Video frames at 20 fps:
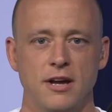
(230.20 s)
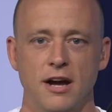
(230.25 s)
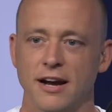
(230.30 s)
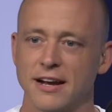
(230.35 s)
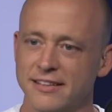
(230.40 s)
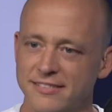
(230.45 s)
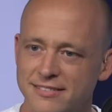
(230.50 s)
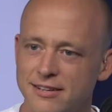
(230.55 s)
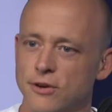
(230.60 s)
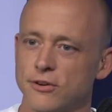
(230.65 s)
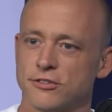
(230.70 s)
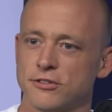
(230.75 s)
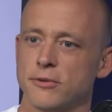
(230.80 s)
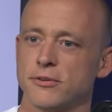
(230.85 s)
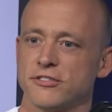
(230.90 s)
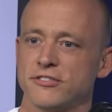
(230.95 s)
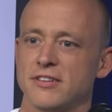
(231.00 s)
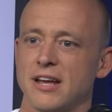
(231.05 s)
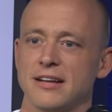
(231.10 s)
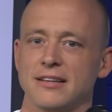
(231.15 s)
against Arizona
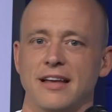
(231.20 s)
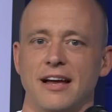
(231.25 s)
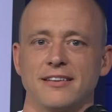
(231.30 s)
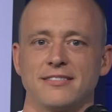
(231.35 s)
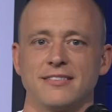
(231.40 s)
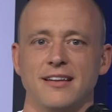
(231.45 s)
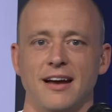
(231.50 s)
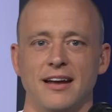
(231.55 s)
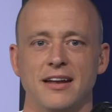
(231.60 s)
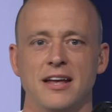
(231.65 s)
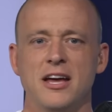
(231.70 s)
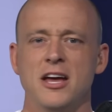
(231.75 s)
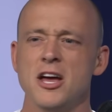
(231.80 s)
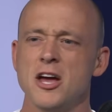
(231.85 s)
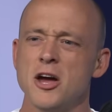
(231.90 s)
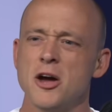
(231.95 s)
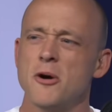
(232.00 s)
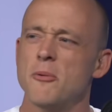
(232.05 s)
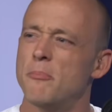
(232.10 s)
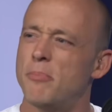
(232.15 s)
State last night?
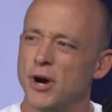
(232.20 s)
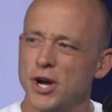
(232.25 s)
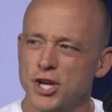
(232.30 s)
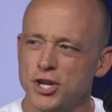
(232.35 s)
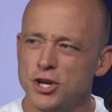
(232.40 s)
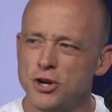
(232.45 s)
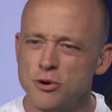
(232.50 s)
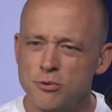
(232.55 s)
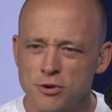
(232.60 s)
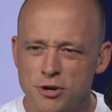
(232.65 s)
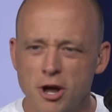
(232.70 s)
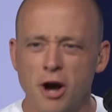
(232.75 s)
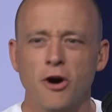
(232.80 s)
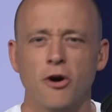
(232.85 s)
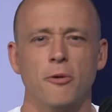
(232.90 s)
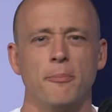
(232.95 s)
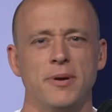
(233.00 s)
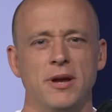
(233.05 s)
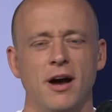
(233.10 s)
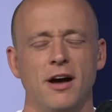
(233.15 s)
But you
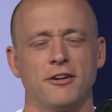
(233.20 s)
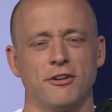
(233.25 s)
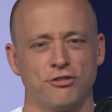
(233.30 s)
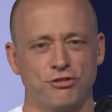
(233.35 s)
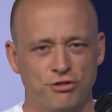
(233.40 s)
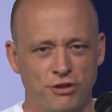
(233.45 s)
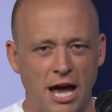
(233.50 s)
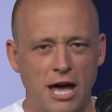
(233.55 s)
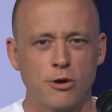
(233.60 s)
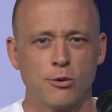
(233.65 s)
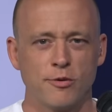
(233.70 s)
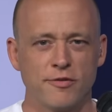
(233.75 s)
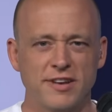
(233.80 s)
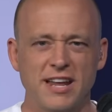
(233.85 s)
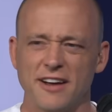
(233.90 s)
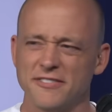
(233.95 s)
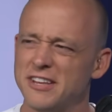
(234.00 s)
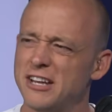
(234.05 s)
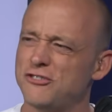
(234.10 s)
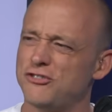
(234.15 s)
know beyond a shadow of a
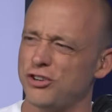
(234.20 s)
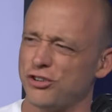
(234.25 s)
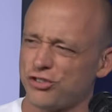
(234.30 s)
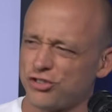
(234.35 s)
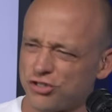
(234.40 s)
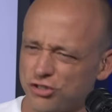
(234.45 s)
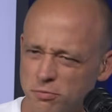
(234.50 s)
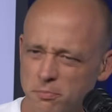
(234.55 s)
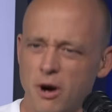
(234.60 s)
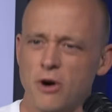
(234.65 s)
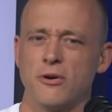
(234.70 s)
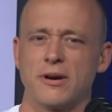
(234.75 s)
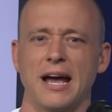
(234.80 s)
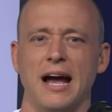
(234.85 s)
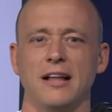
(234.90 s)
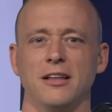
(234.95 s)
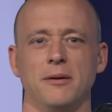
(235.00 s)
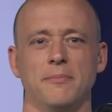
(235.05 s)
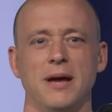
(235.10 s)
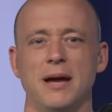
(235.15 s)
doubt, they just smoke
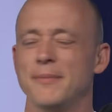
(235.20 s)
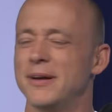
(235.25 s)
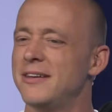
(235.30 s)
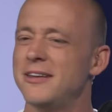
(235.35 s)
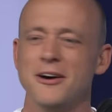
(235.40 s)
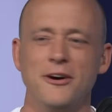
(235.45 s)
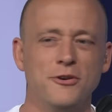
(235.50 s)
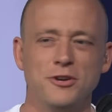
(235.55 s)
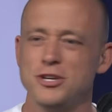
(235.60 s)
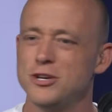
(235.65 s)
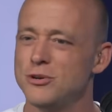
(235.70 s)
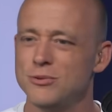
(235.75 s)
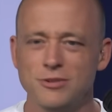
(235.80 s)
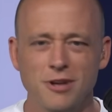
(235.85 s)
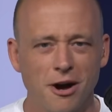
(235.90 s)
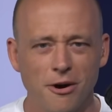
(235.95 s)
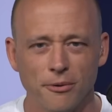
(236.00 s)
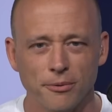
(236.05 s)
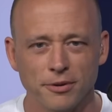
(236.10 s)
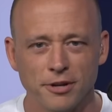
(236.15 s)
Alabama. No, you
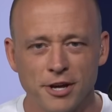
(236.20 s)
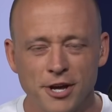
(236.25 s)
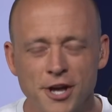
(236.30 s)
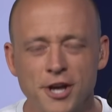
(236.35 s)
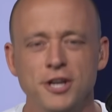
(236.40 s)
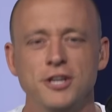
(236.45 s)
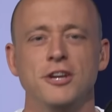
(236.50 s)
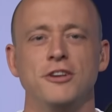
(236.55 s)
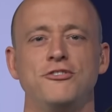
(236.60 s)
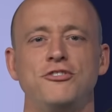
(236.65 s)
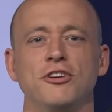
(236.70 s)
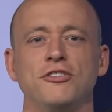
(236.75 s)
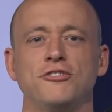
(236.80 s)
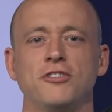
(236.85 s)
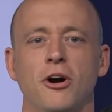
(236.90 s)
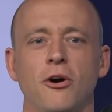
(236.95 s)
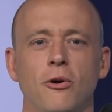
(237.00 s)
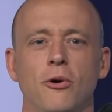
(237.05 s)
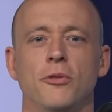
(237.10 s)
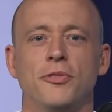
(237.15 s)
don't. You just
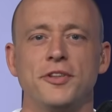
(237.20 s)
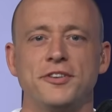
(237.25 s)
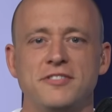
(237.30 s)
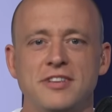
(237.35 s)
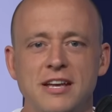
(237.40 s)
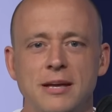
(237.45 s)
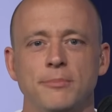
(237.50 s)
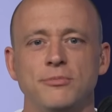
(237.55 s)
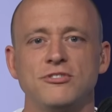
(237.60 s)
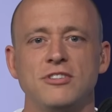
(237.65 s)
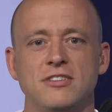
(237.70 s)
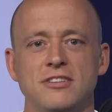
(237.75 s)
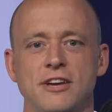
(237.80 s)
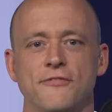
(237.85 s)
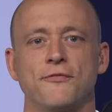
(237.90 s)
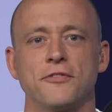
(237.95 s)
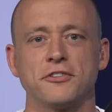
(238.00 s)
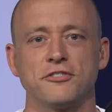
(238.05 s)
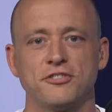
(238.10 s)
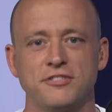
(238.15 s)
hold the teams to
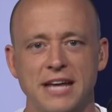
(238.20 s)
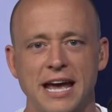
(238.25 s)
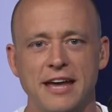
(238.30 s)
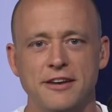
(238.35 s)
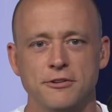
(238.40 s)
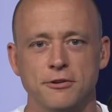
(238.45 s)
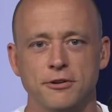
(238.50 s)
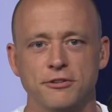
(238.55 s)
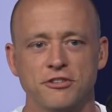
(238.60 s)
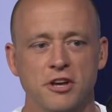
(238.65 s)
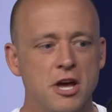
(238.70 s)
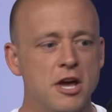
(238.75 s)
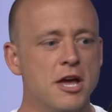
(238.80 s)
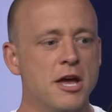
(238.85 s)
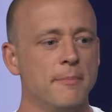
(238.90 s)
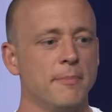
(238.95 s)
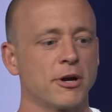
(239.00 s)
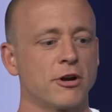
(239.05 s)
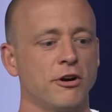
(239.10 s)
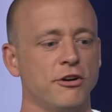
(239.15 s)
different standards
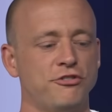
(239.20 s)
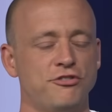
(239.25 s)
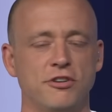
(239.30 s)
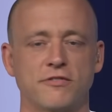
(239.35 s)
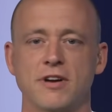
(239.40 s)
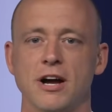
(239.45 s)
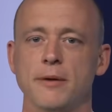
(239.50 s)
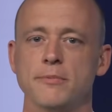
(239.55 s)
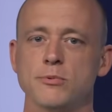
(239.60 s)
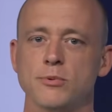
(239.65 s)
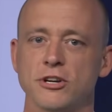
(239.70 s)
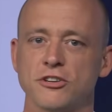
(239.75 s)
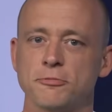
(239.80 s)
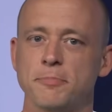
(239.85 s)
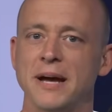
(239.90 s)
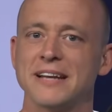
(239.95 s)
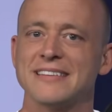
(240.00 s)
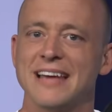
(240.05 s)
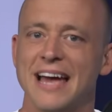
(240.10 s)
because you come to expect